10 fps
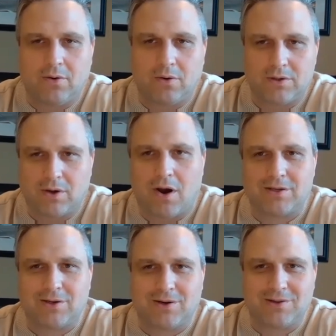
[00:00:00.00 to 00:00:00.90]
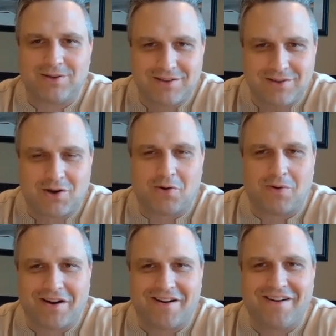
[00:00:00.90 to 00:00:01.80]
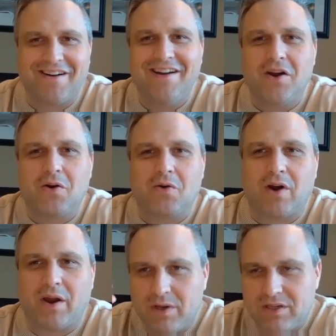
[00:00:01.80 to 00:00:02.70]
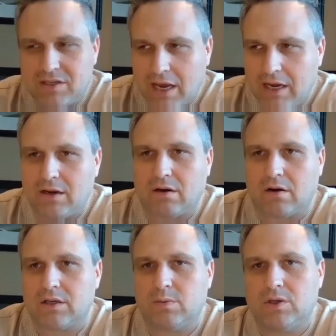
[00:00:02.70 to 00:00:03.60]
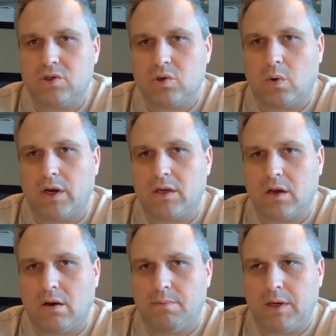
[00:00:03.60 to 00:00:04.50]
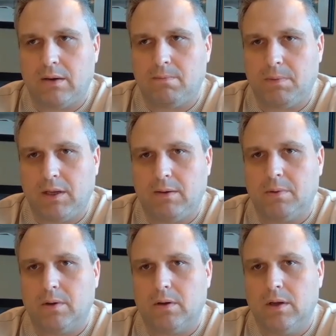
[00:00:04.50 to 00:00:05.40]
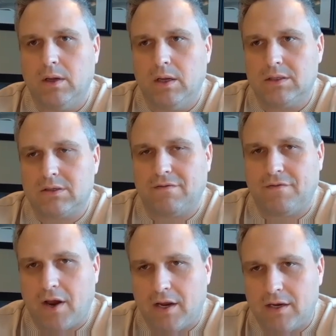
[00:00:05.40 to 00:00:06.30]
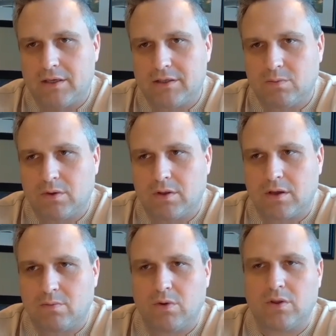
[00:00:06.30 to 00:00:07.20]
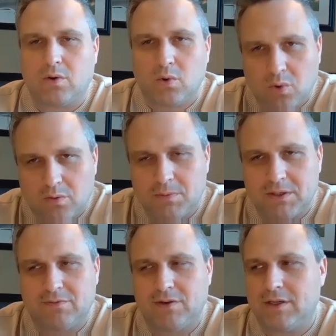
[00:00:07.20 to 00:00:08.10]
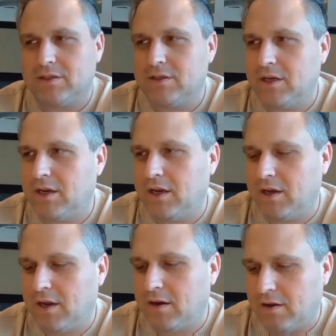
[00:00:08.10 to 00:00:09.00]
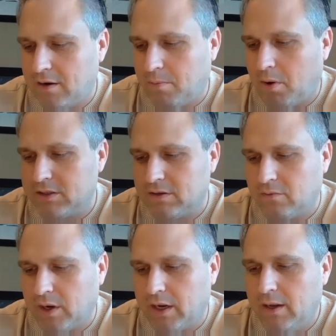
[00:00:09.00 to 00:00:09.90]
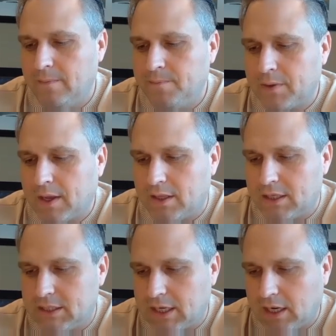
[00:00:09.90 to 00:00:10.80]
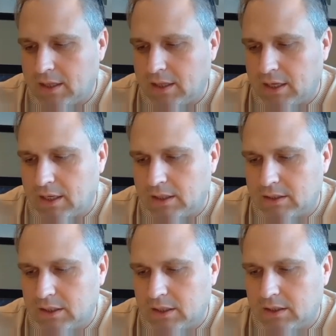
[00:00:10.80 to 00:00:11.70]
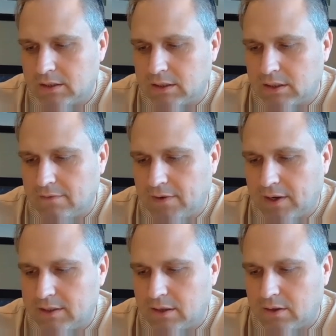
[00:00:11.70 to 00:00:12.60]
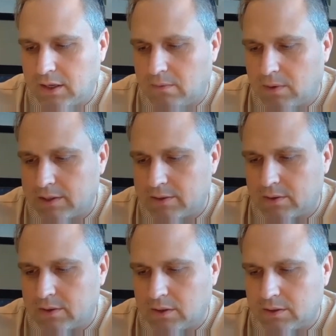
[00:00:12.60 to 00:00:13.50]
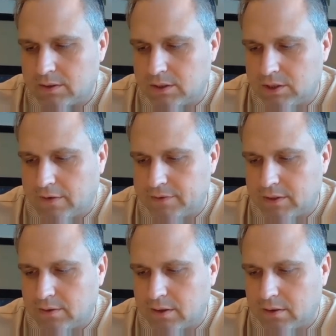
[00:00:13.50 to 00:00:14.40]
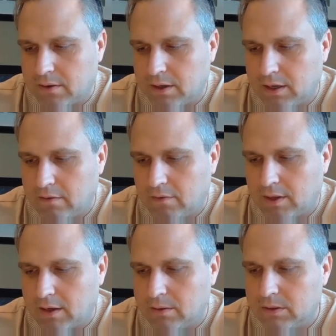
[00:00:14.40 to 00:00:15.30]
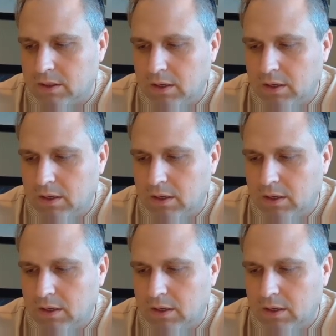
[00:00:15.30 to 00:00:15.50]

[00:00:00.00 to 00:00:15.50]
doctor career, right? We stayed here because we enjoyed company and people. So find us, we're the cool misfits in a positive way. And then the second thing is if I could tell any restaurateurs and chefs out there and everything else,